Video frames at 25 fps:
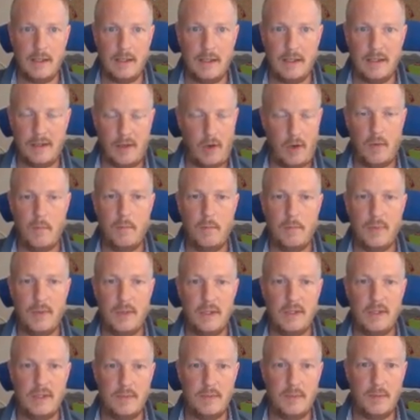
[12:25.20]

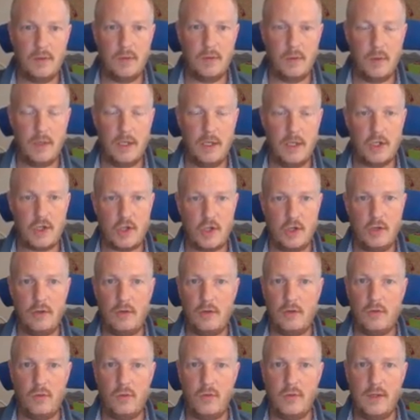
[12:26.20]
companies between each other to
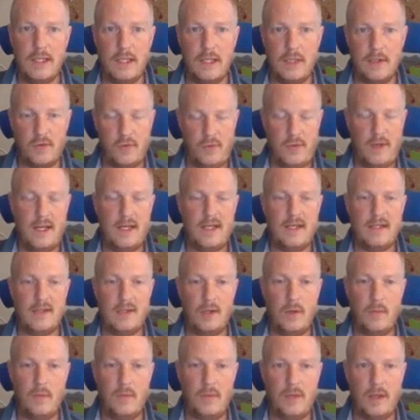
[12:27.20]
really track something.
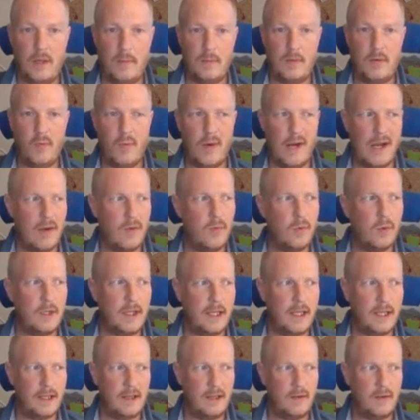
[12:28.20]
I mean, why would I
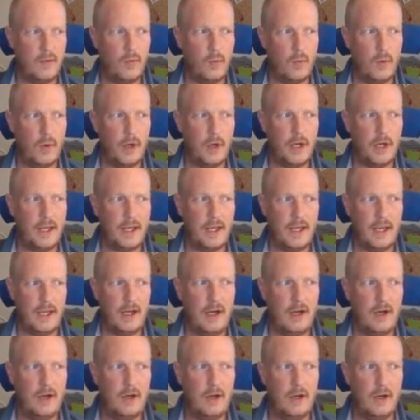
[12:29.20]
want to
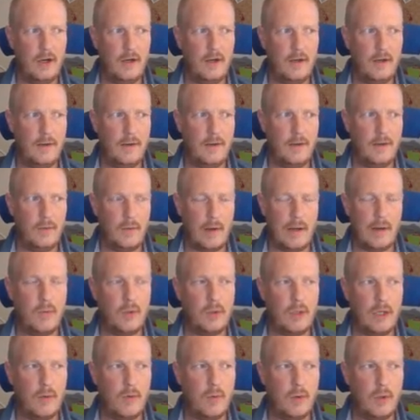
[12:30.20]
care? Why would I
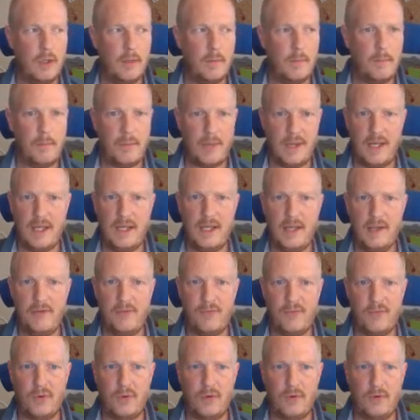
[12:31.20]
want to pay
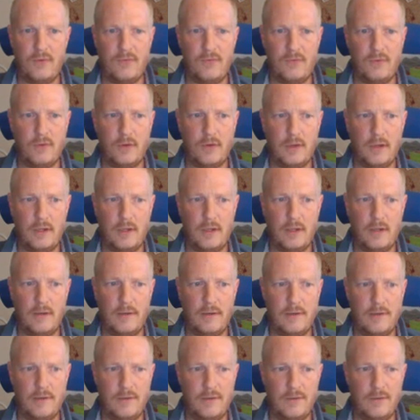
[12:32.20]
for
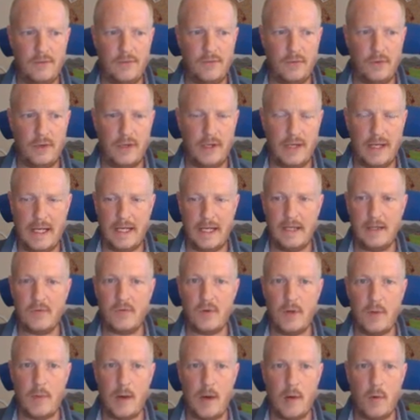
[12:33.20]
an entry
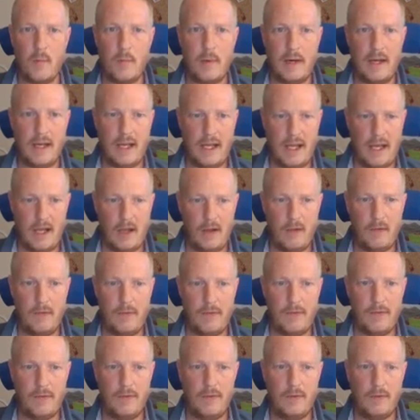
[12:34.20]
about my health?
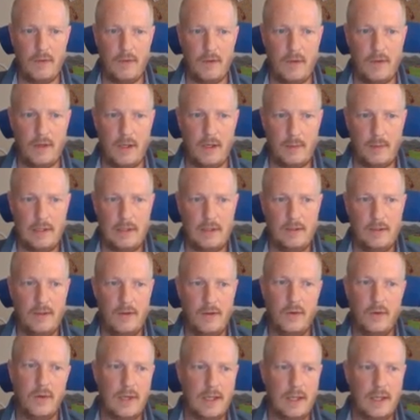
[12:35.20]
I mean,
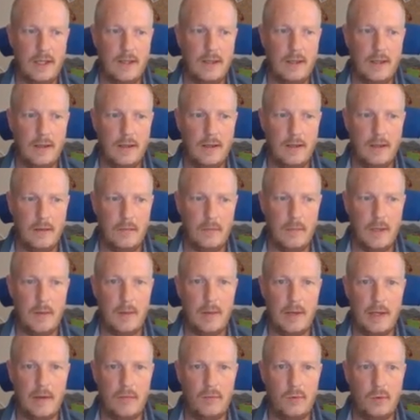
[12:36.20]
okay, maybe I
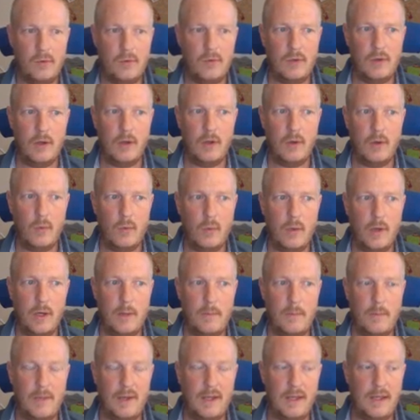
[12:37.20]
would want to
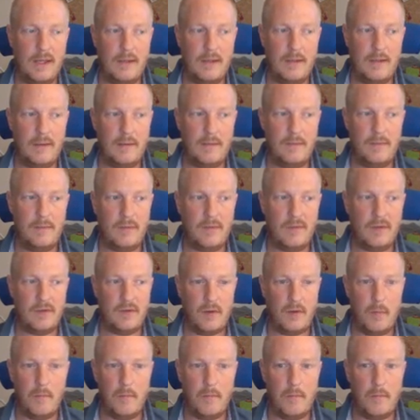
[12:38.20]
pay some
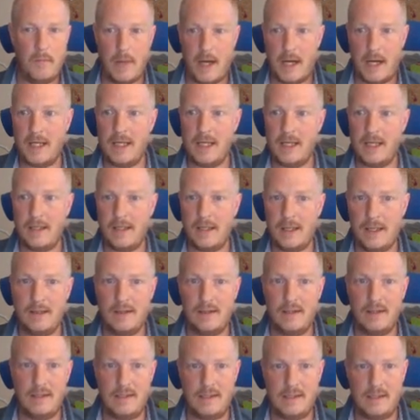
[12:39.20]
money that
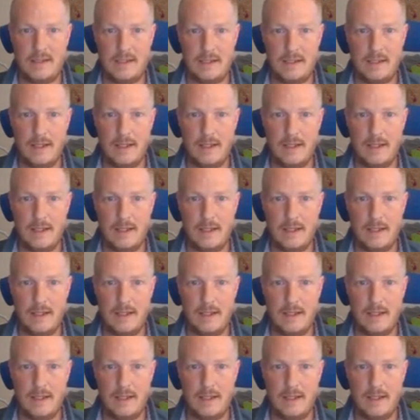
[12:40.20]
this